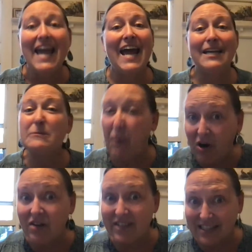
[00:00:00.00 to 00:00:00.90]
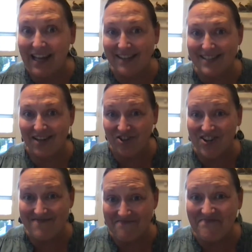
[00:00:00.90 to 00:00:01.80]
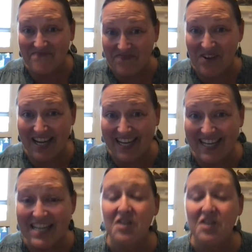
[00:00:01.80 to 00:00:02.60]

as part of a class session, right?